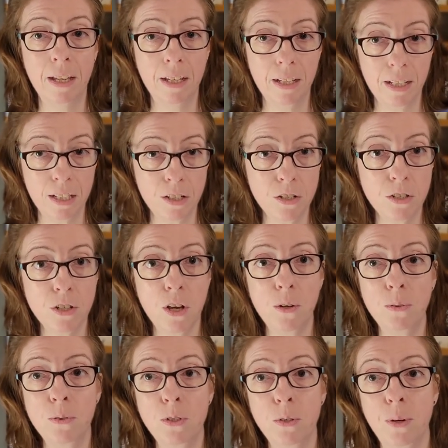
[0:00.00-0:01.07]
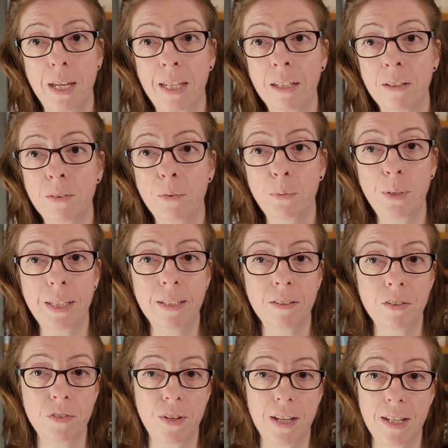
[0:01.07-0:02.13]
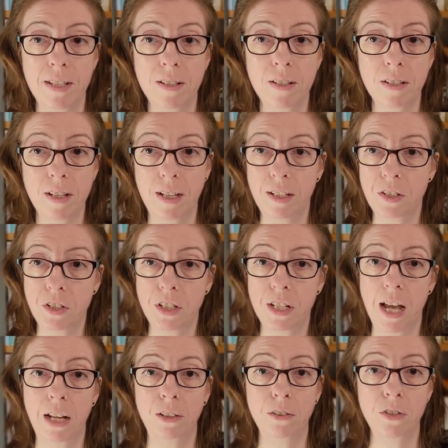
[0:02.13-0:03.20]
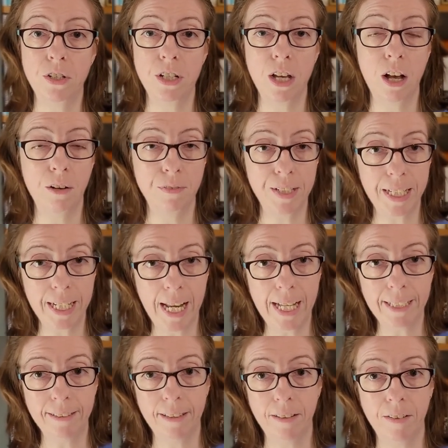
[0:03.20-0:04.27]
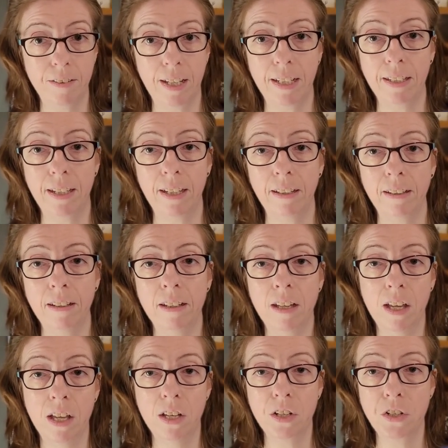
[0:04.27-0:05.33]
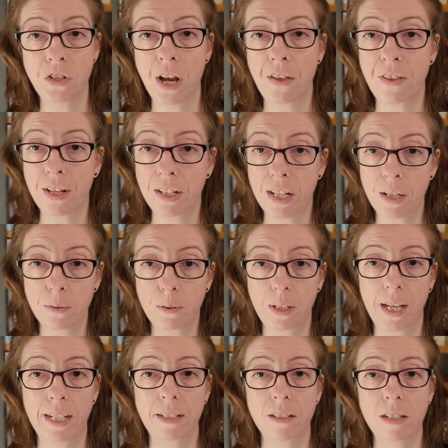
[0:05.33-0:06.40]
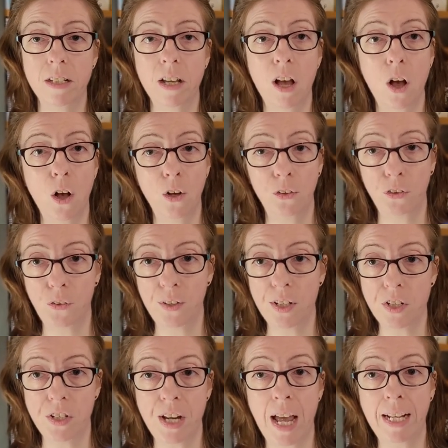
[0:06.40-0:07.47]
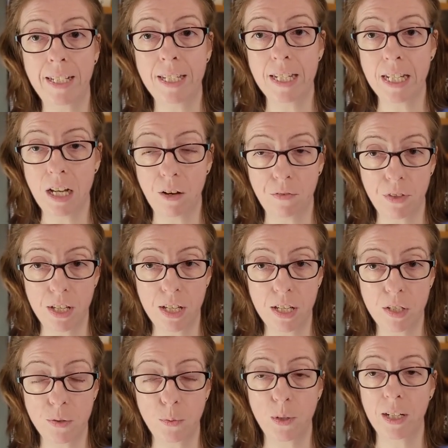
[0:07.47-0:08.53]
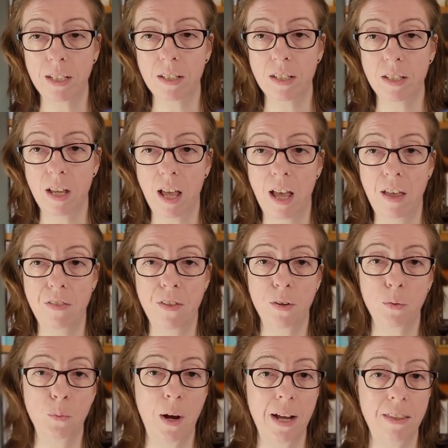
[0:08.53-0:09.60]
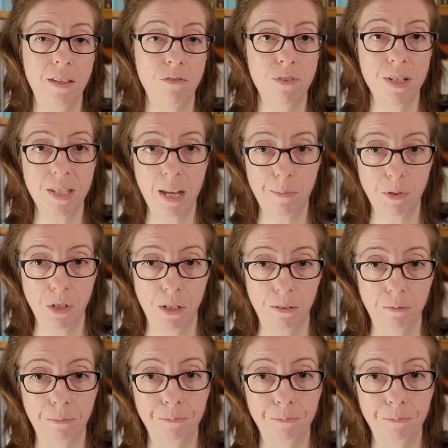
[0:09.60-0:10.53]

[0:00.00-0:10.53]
In so doing, we can trace a genealogy of neglected thinking, shedding new light on the originality of these works and their wider reception.